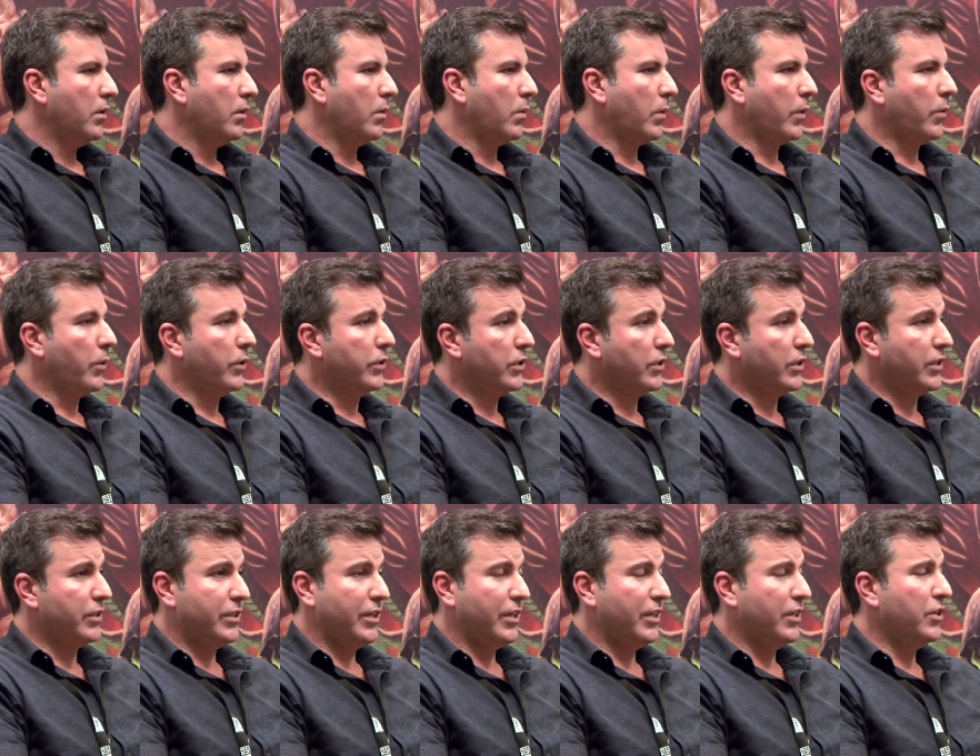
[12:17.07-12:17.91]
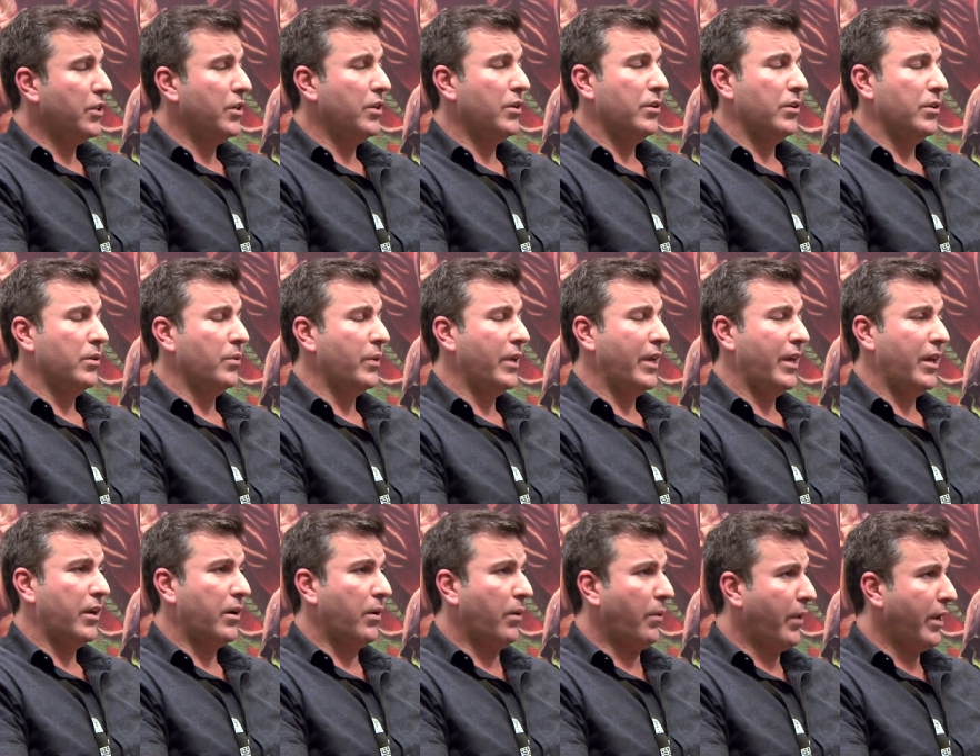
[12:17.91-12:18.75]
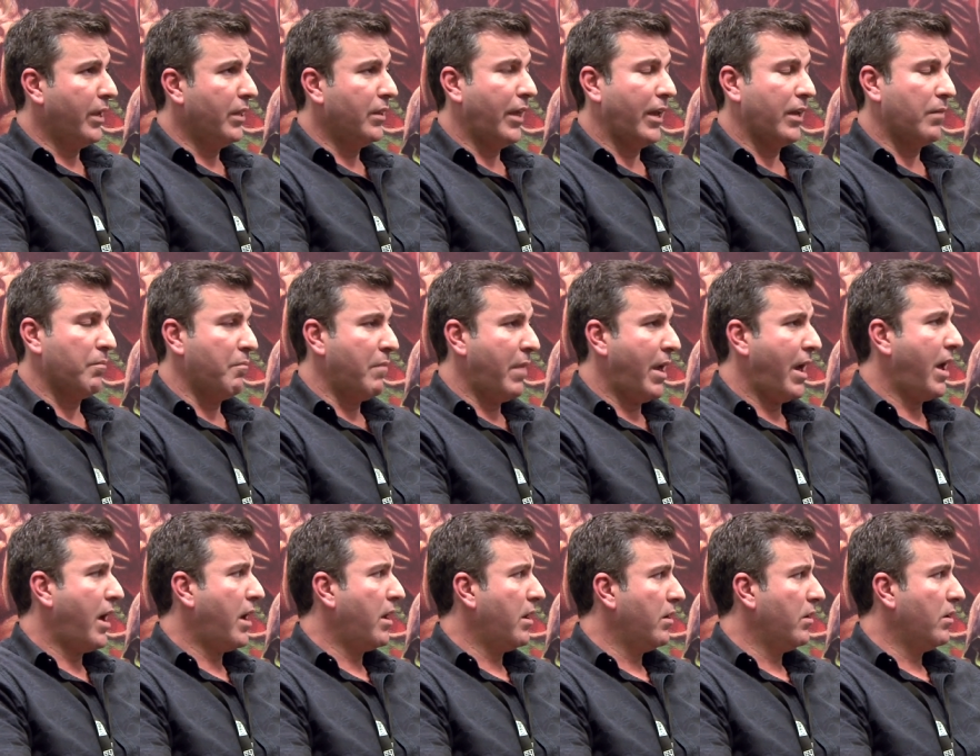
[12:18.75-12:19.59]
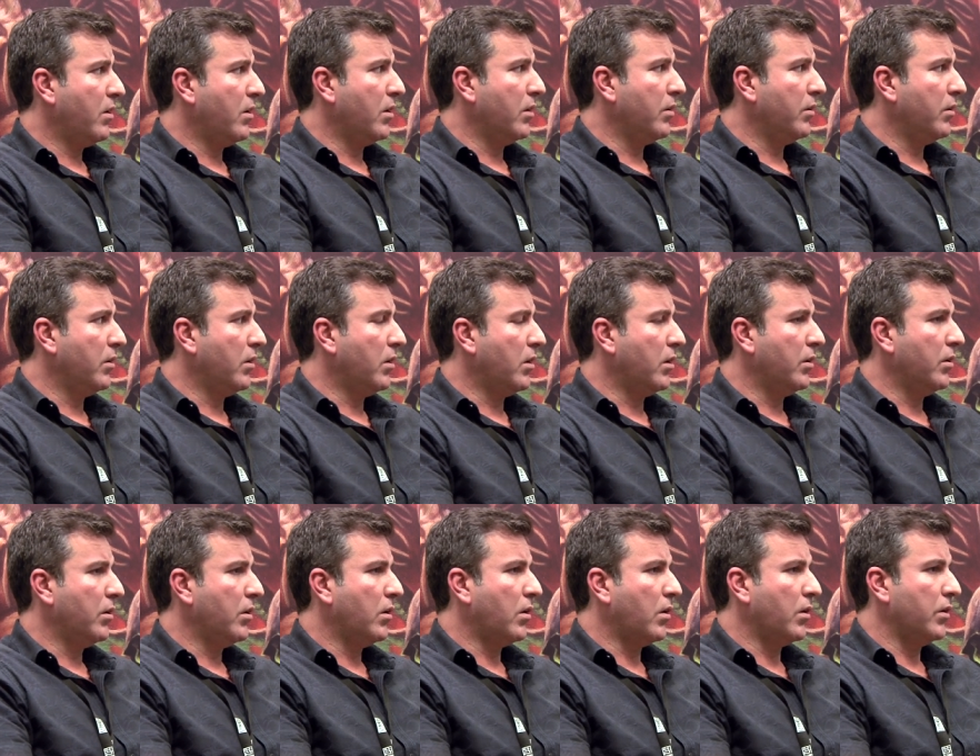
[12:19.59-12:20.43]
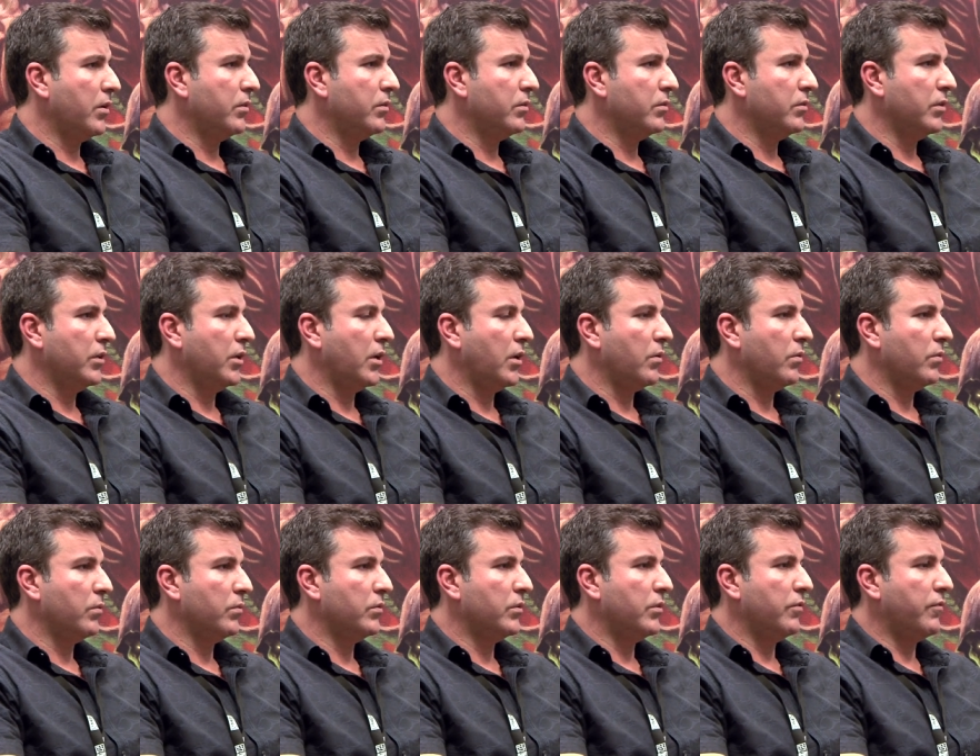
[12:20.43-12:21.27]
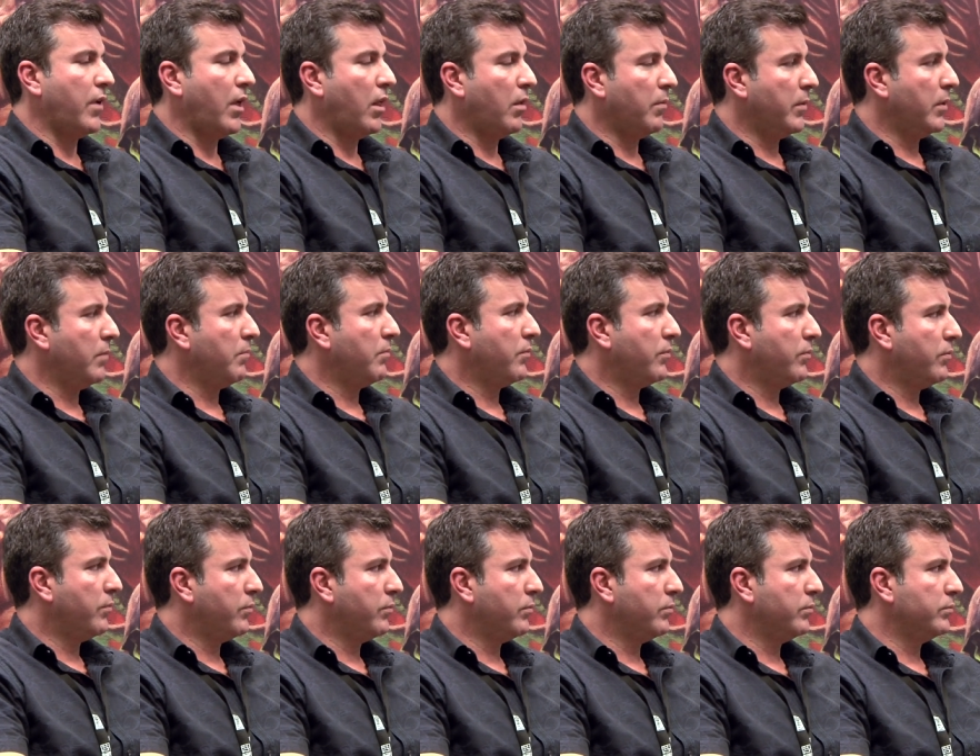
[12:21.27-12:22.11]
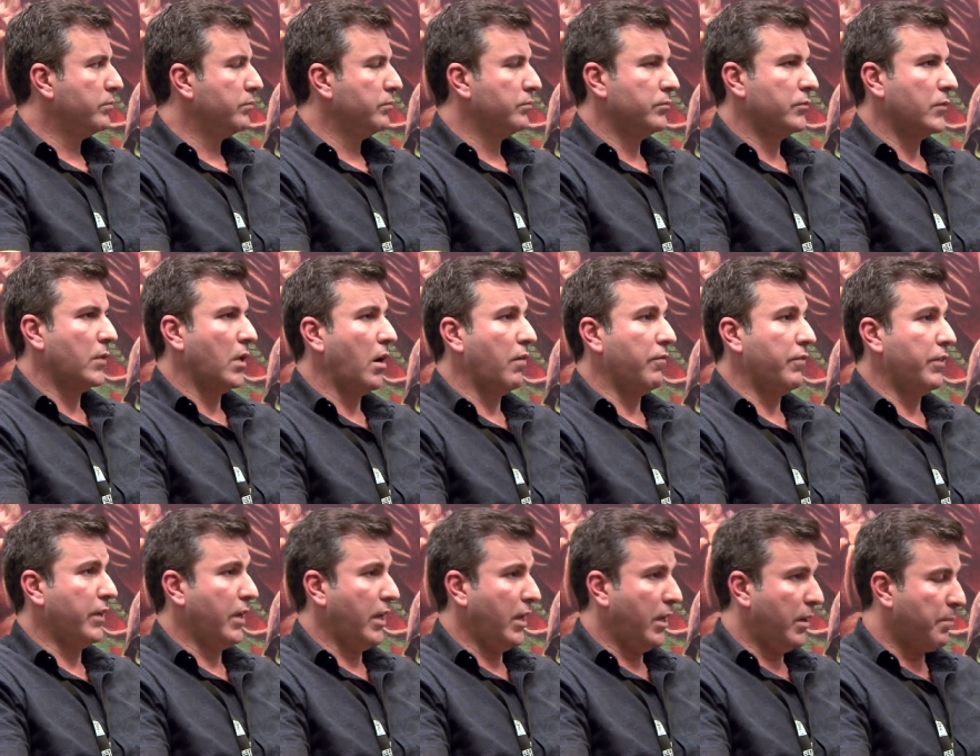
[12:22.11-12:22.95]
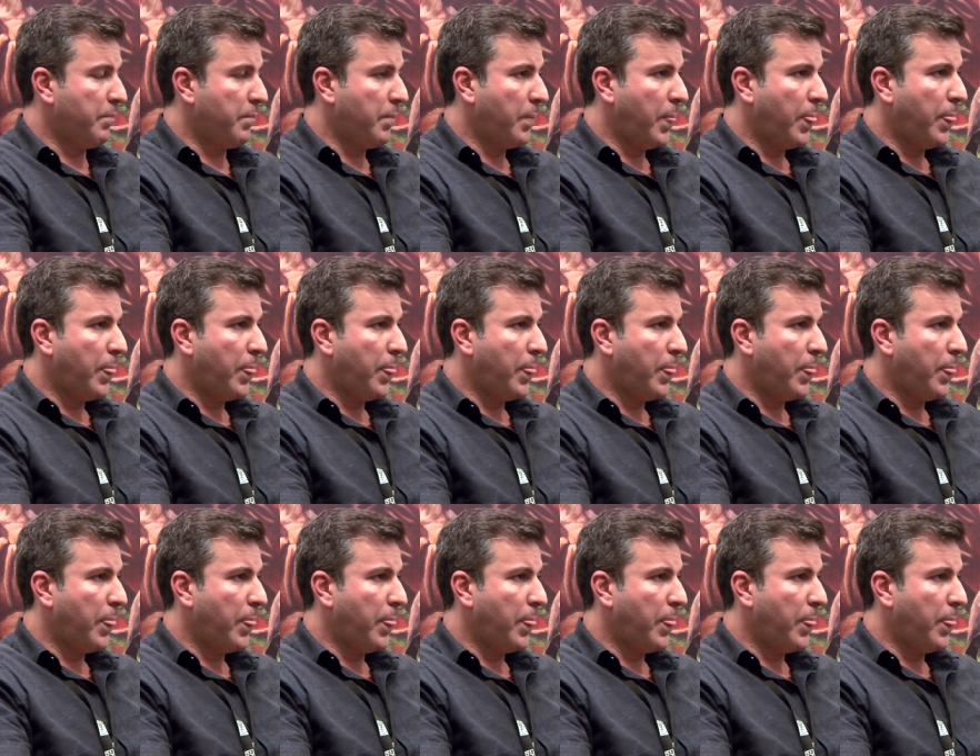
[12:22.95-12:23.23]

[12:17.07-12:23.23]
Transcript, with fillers: We're going to continue to iterate like mad on, on our you know, development of the game.